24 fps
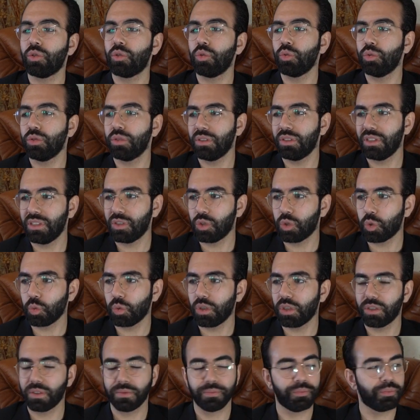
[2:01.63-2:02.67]
to this
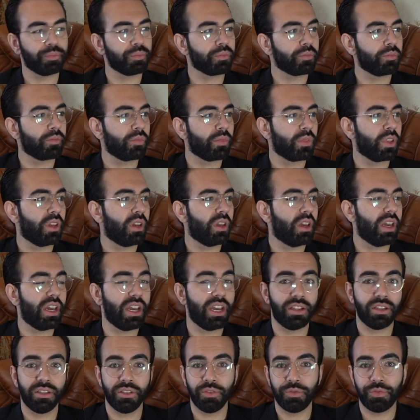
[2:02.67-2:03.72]
one?
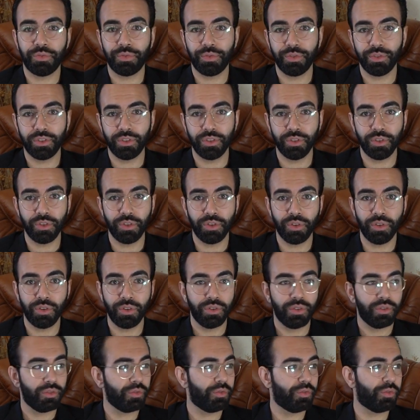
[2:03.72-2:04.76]
And the
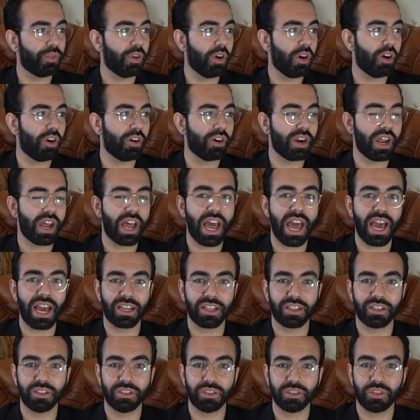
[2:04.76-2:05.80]
4
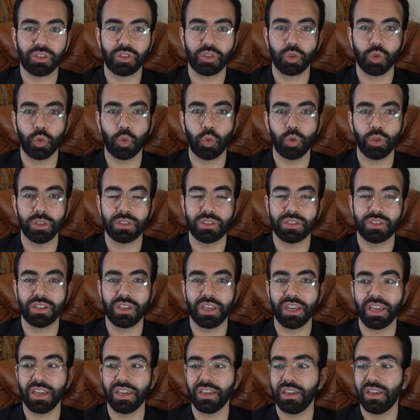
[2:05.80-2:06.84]
actors would
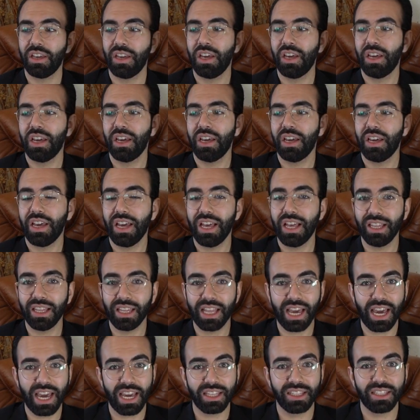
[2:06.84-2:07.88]
say a
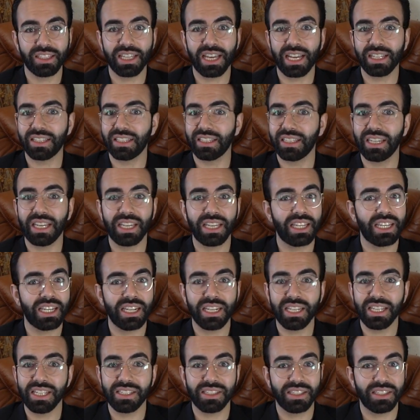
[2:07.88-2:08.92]
line that it
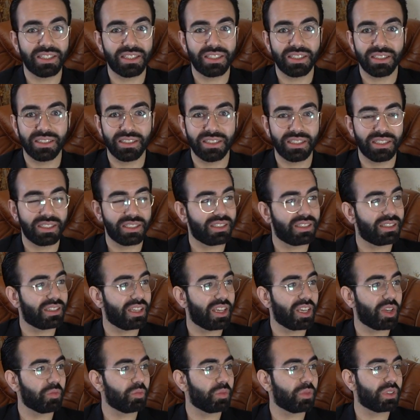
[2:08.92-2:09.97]
isn't the
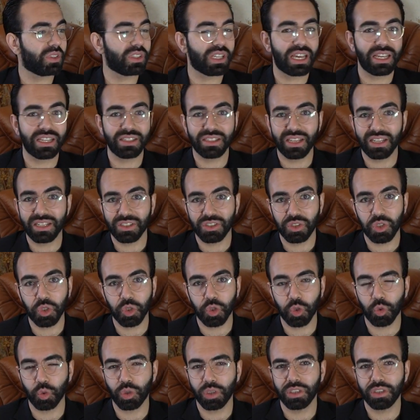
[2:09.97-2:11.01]
same size as
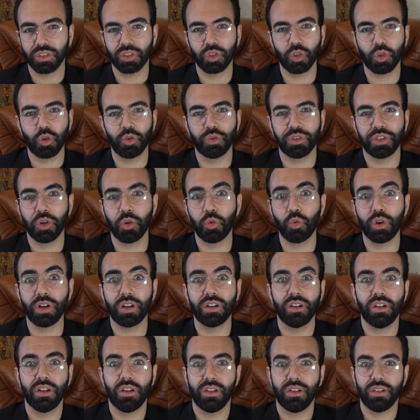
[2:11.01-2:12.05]
this one. So they
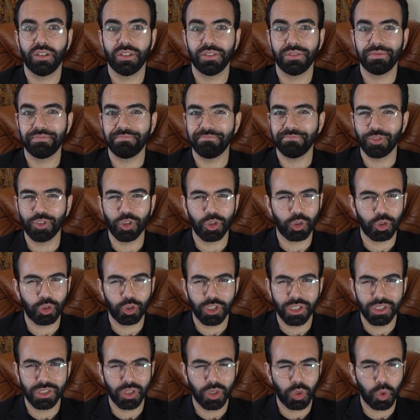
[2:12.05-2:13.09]
were not
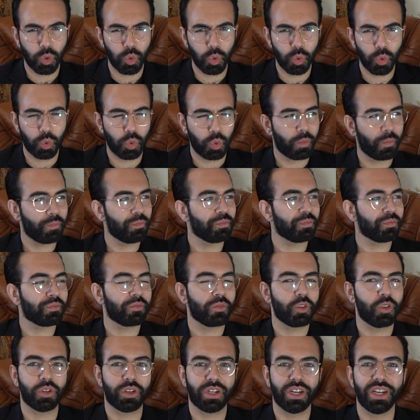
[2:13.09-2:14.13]
saying the truth,
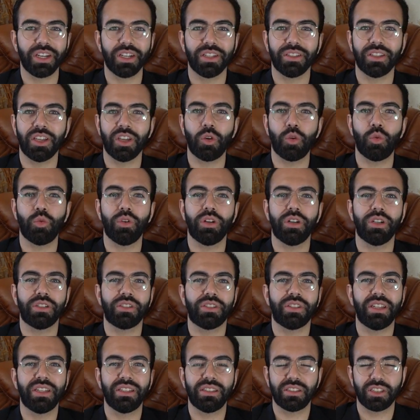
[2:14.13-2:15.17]
okay? They were
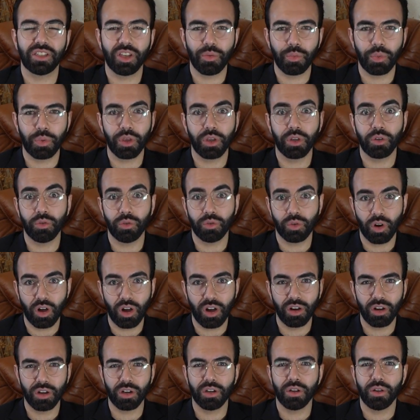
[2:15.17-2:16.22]
saying something
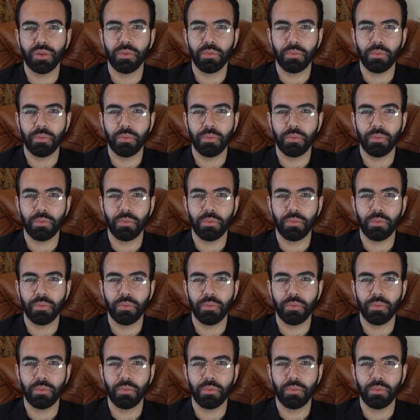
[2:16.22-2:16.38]
wrong